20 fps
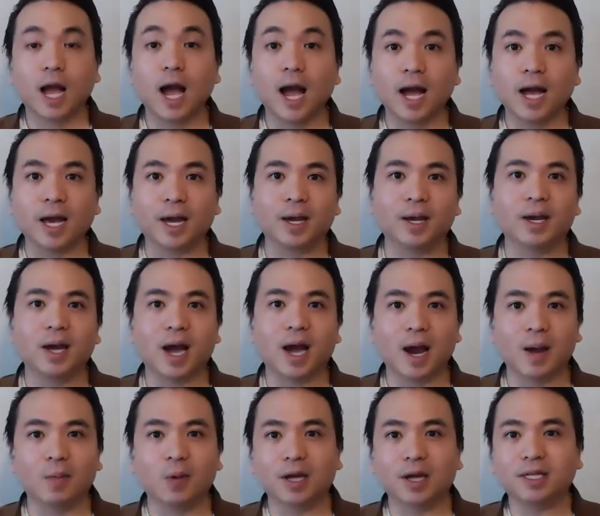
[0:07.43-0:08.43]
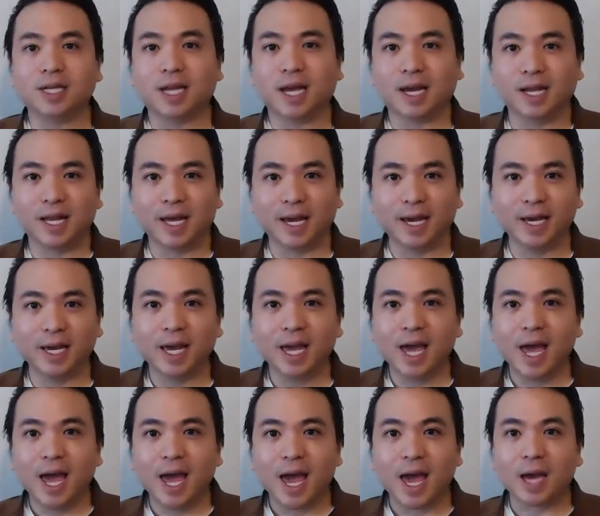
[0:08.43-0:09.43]
Hi, I'm Rice Anglang,
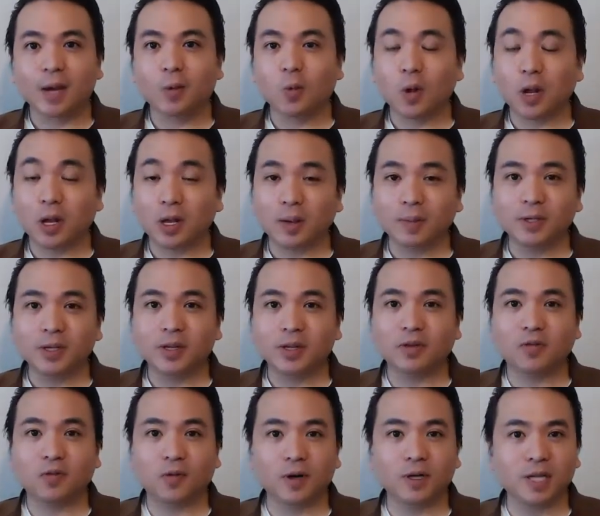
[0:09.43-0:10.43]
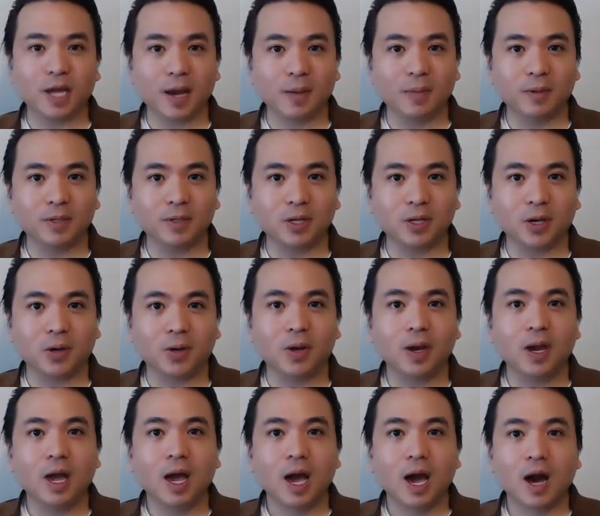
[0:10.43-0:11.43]
and welcome to the first episode
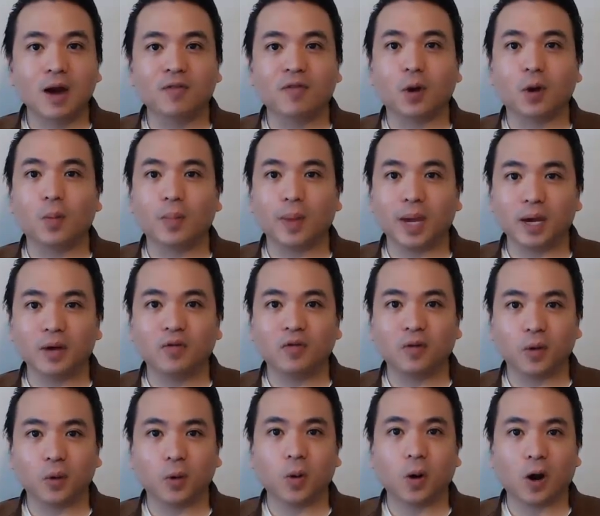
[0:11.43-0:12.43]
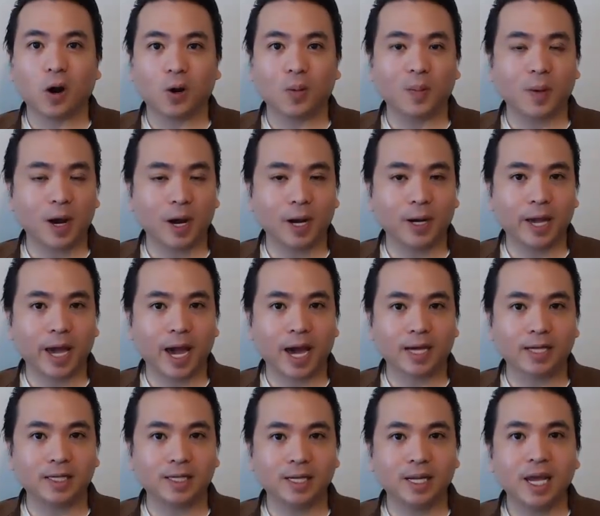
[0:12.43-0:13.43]
of our Make Photo Art
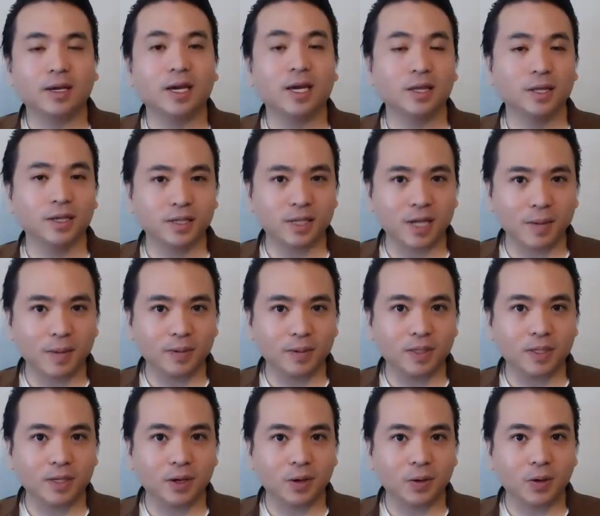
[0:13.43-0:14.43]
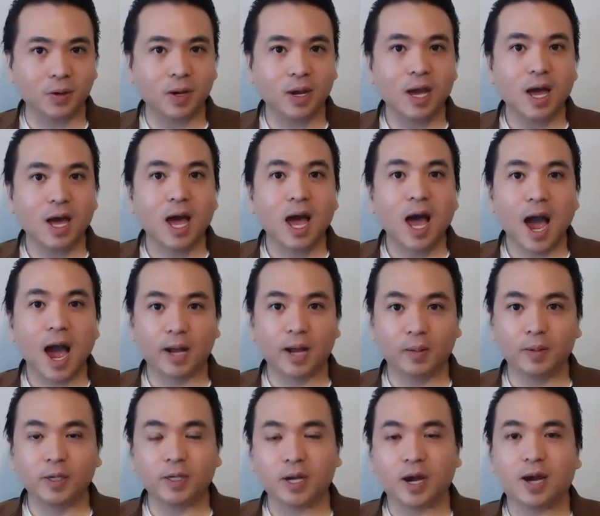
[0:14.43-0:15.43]
podcast. In this episode, I'll
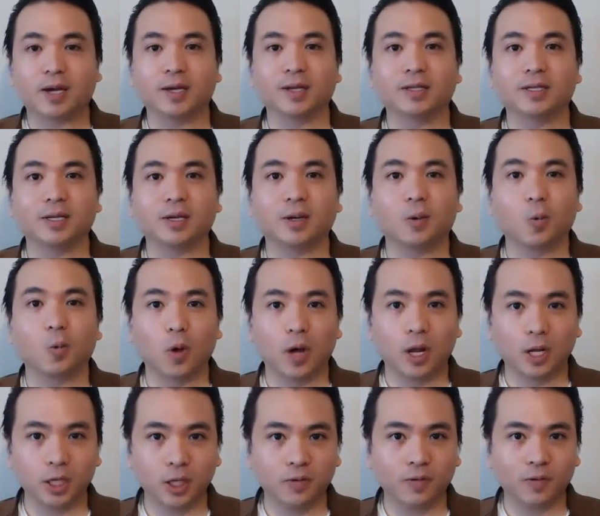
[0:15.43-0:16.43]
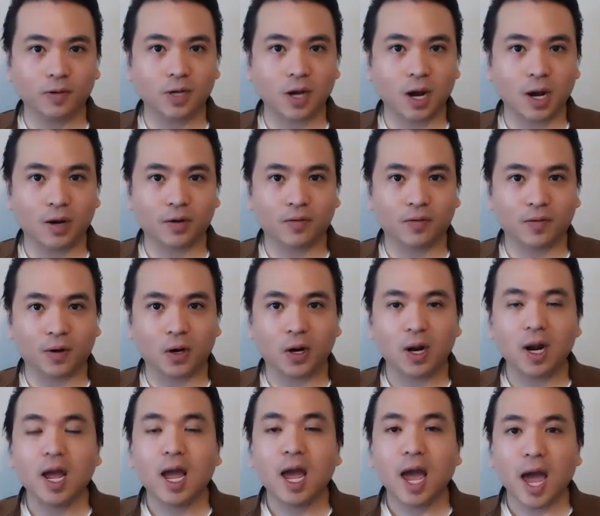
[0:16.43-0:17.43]
be talking to well-known photographer
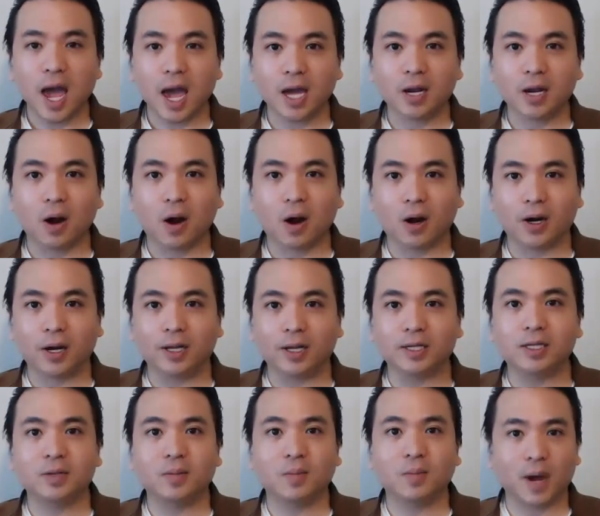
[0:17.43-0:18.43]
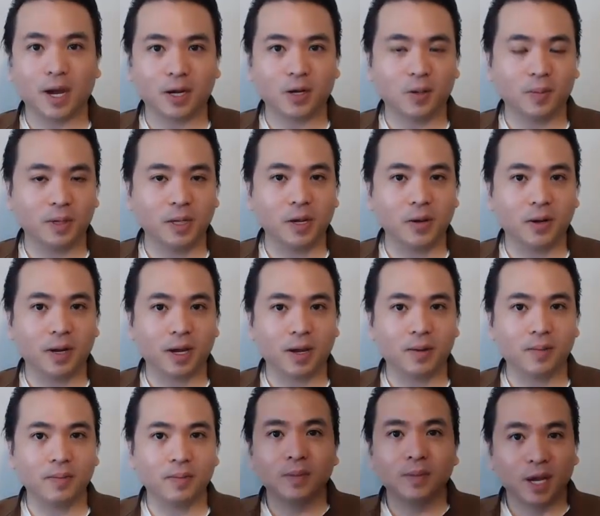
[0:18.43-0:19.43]
and artist Michael
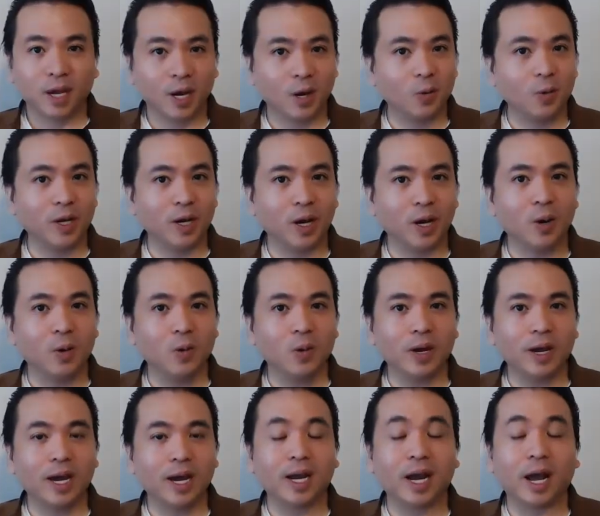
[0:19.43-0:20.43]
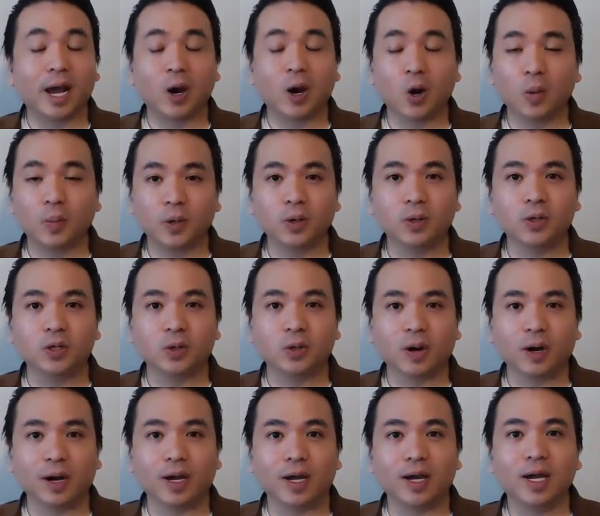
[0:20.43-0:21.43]
Bilotta. Here we go, and I hope you
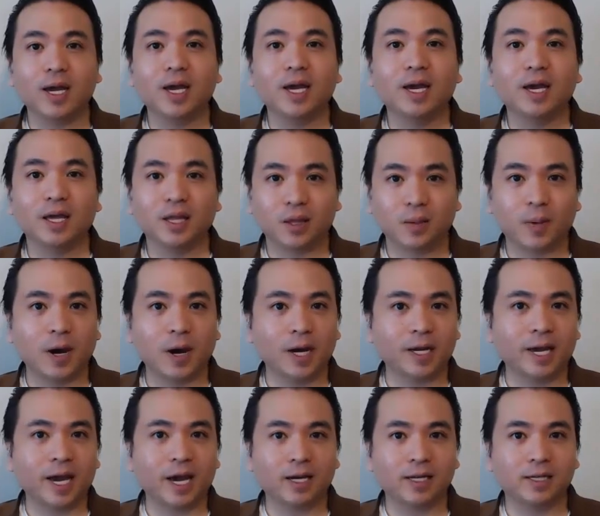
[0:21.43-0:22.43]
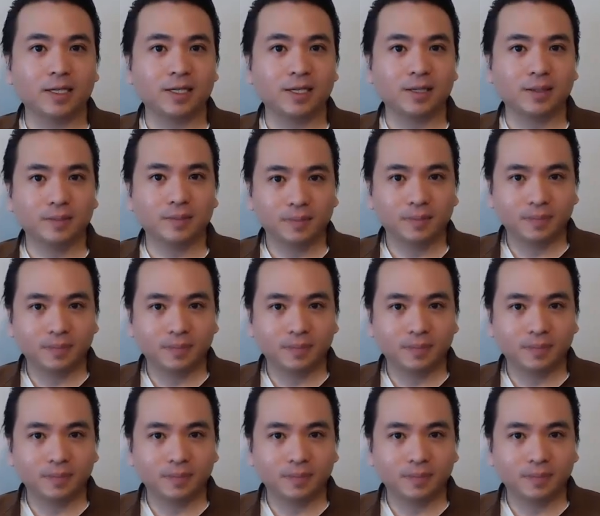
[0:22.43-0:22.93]
enjoy the podcast.